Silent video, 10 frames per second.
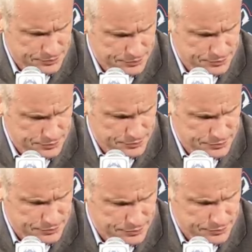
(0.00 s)

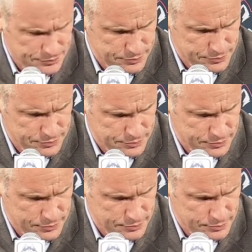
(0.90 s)

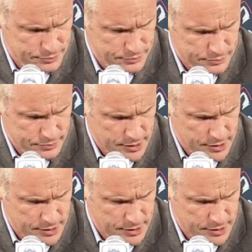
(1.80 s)
(no one is talking)